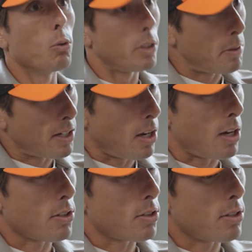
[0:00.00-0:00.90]
only
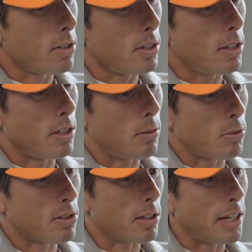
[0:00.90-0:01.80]
because
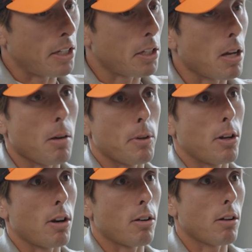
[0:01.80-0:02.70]
he was slated to come
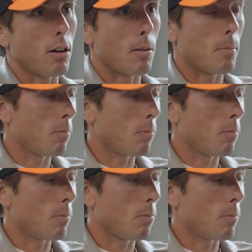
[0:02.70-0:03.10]
here.